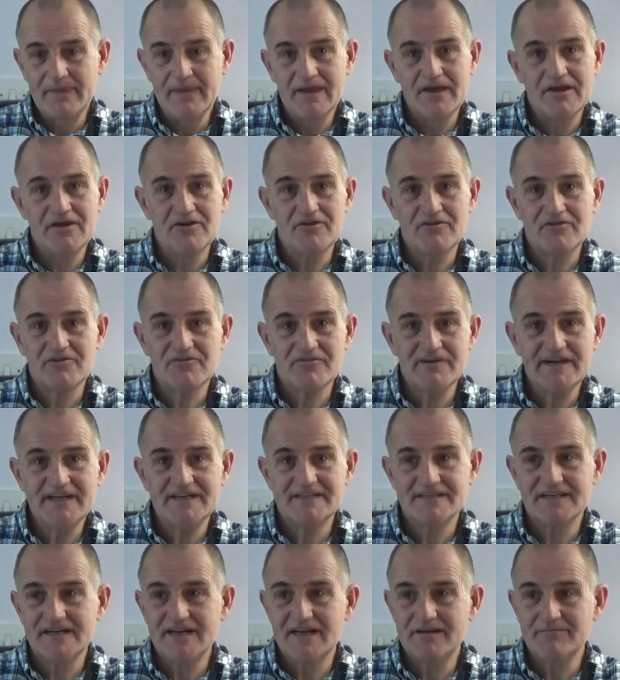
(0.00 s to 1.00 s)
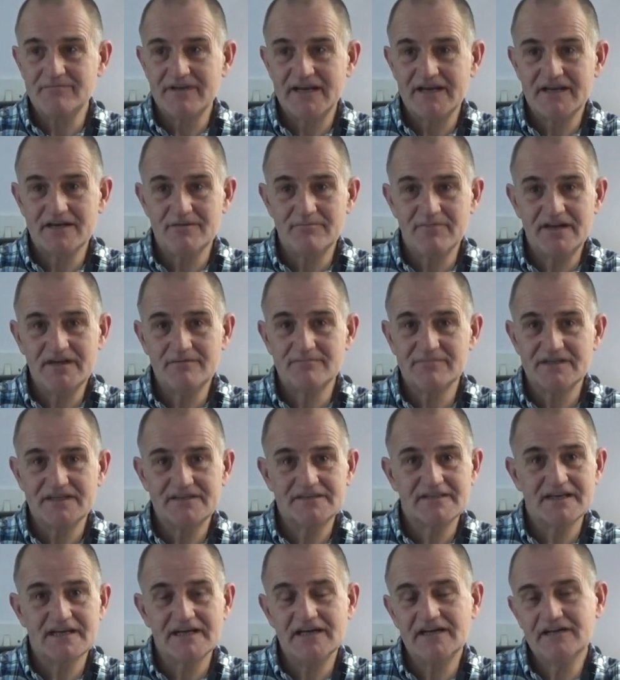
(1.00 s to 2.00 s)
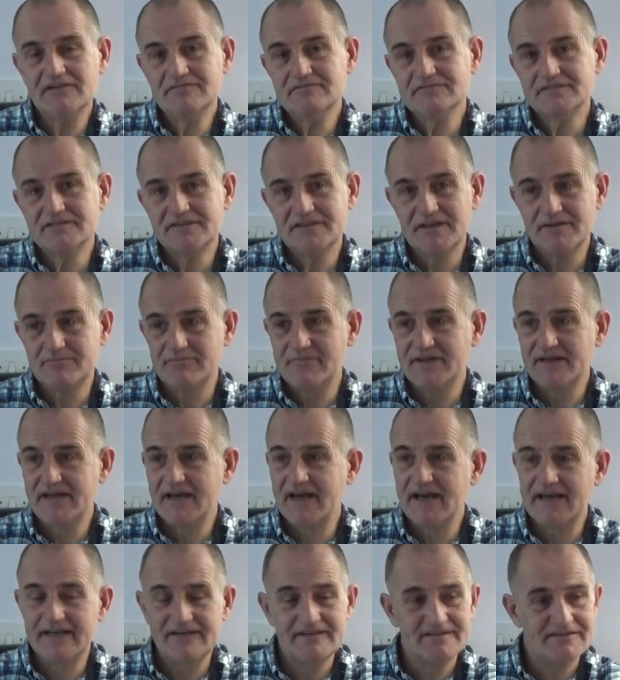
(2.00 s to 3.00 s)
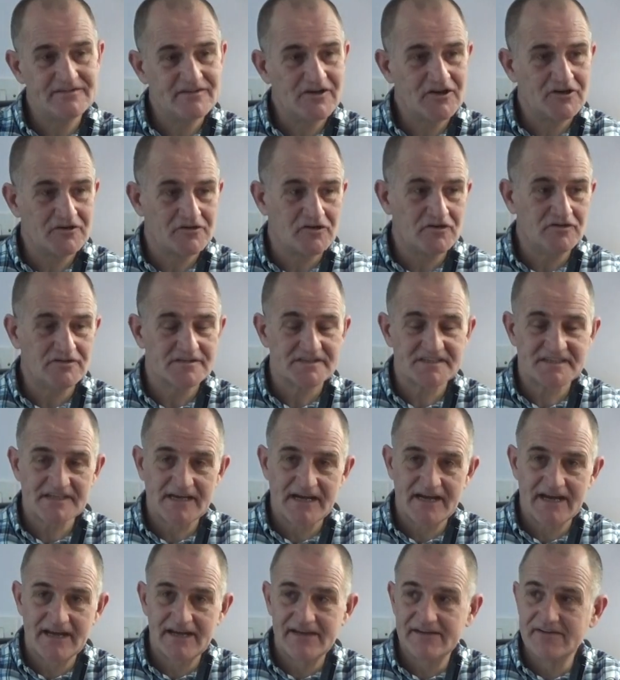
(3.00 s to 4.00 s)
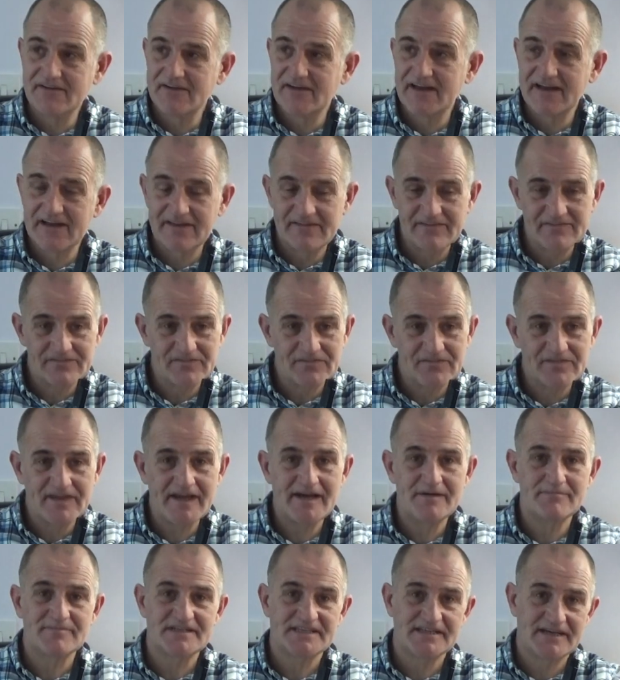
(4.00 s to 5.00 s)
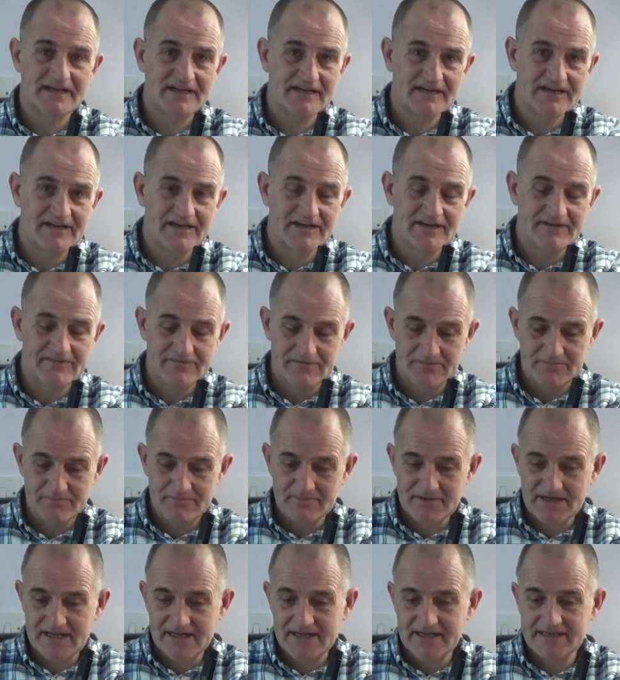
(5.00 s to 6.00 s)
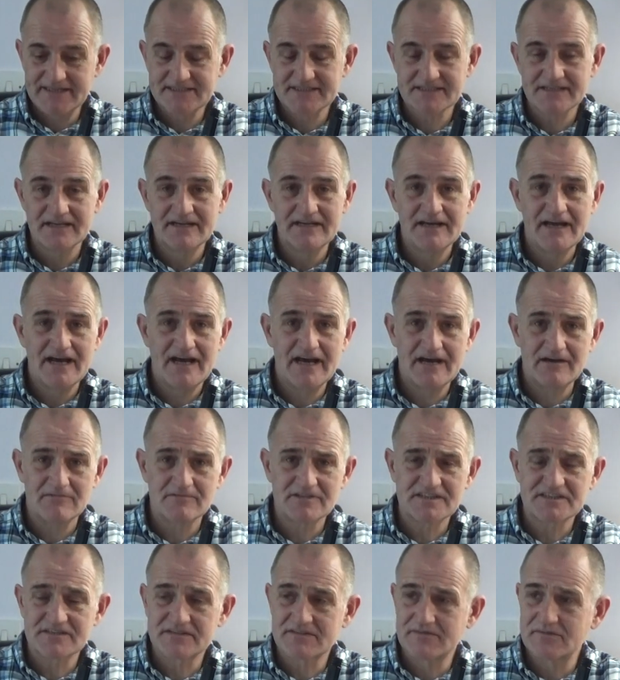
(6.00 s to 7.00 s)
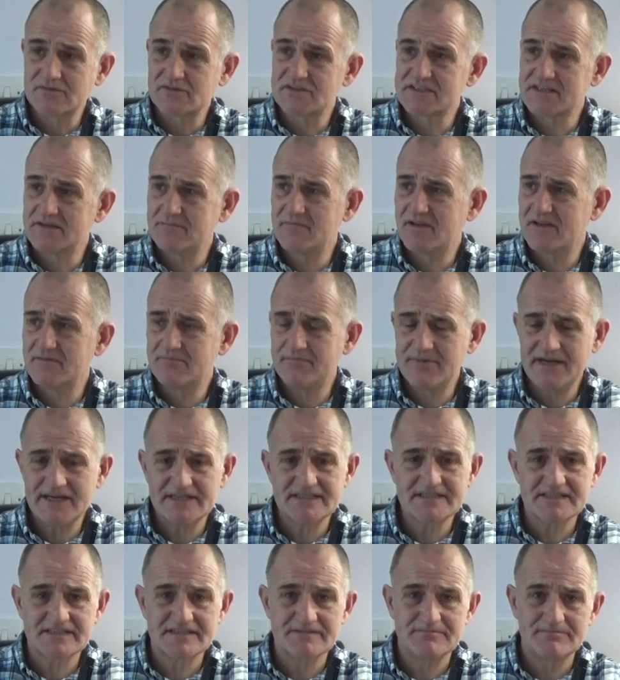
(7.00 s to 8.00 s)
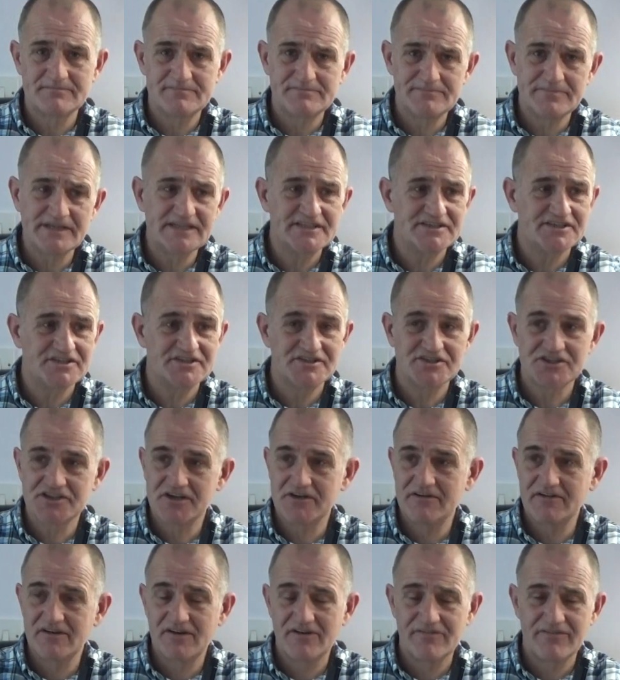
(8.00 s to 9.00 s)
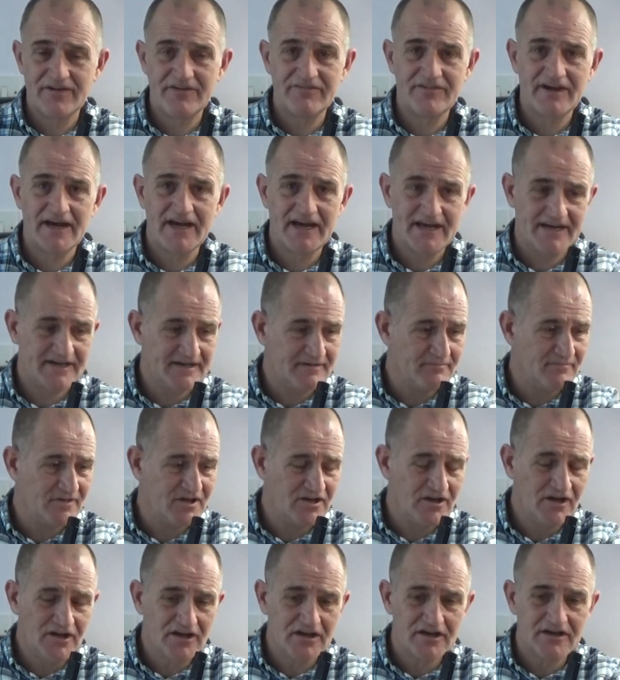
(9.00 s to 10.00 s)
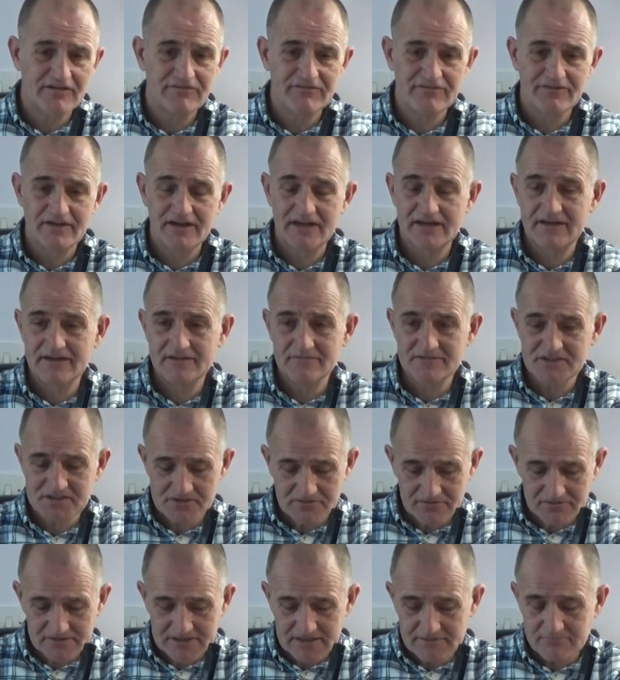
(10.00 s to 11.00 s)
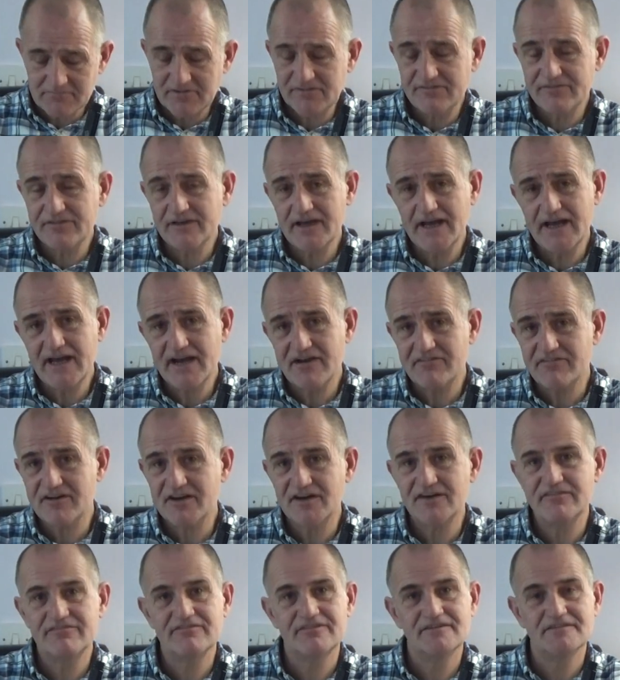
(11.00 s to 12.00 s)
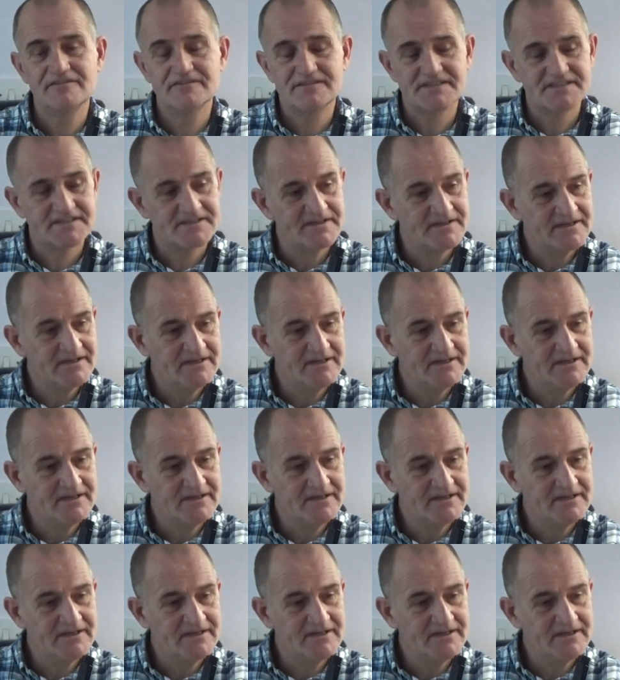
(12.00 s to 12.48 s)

He agreed to let me come up and cull them. And I've got to say, at that particular place, that was some of the best pigeon shooting I've ever had in my life, and it was all done with air rifles.